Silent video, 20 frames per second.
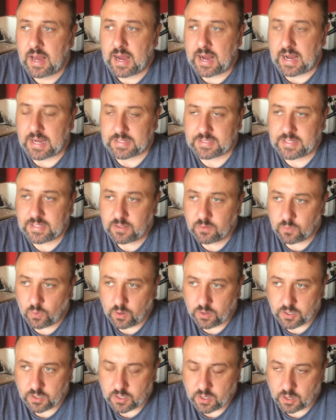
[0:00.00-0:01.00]
I didn't
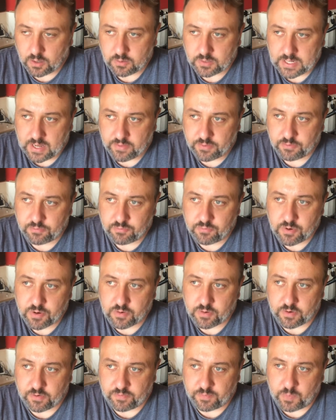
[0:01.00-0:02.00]
want to go down the
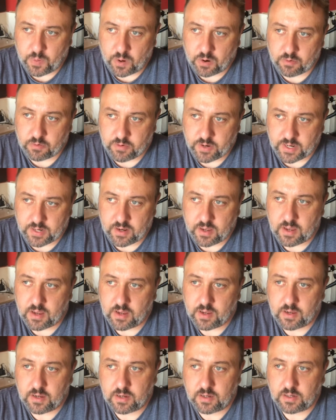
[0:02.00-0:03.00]
route of borrowing
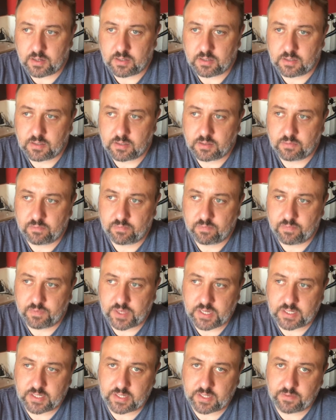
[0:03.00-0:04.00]

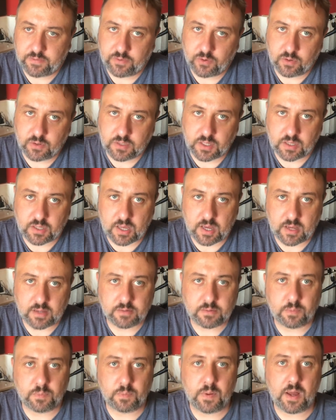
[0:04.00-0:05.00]
30,
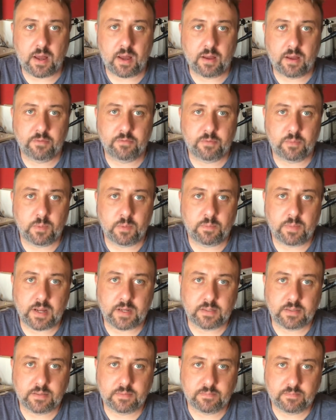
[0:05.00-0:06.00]
40,000 pound from a
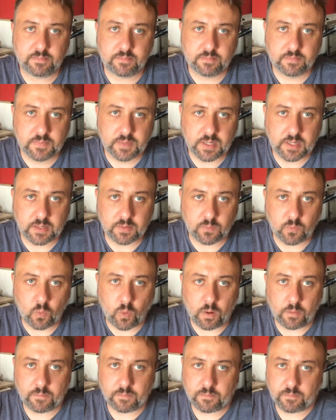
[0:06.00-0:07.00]
bank in
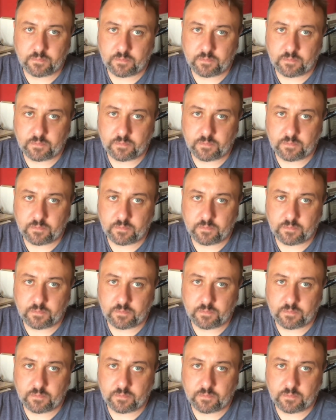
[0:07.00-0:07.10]
one